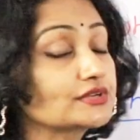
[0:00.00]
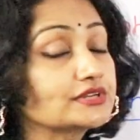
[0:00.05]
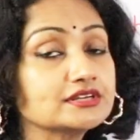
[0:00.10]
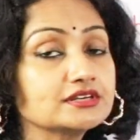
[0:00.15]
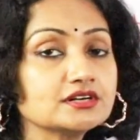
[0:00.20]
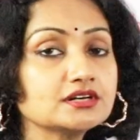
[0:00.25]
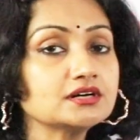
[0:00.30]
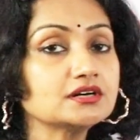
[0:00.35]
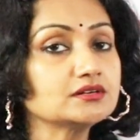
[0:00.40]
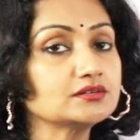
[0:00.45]

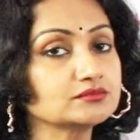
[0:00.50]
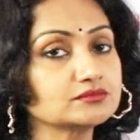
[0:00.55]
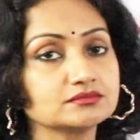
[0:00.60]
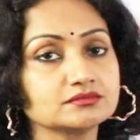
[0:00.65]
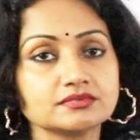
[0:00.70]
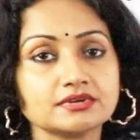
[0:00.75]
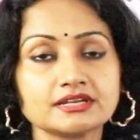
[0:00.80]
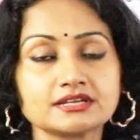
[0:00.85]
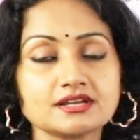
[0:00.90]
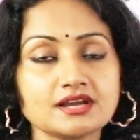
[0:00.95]
here
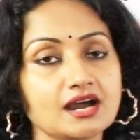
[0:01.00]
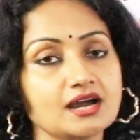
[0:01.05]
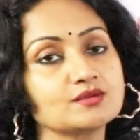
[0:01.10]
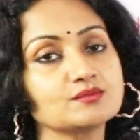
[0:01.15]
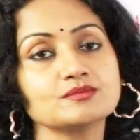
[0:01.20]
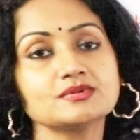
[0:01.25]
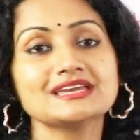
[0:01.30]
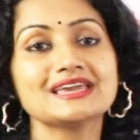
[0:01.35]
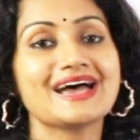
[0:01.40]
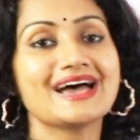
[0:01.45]
It
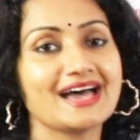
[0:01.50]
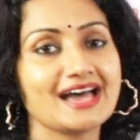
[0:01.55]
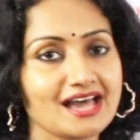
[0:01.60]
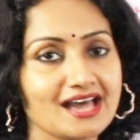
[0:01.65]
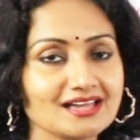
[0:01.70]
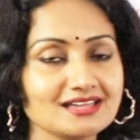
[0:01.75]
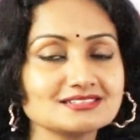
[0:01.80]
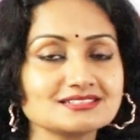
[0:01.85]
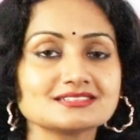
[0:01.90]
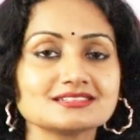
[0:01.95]
can't be
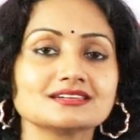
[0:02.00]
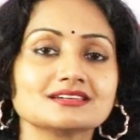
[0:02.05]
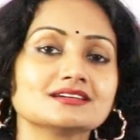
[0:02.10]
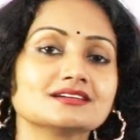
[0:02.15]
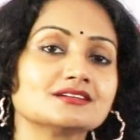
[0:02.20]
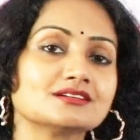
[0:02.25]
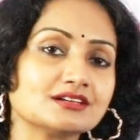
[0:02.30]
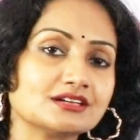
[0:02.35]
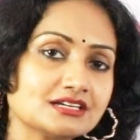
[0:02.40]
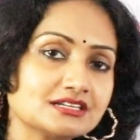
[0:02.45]
has,
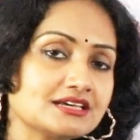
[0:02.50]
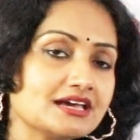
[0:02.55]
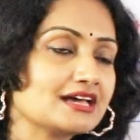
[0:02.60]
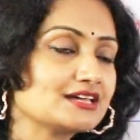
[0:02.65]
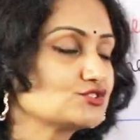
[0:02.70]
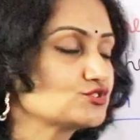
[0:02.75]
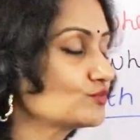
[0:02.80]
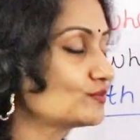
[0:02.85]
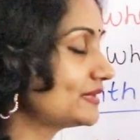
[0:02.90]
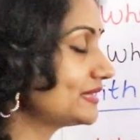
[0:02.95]
it
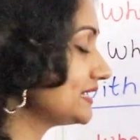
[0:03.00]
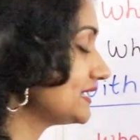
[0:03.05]
has to be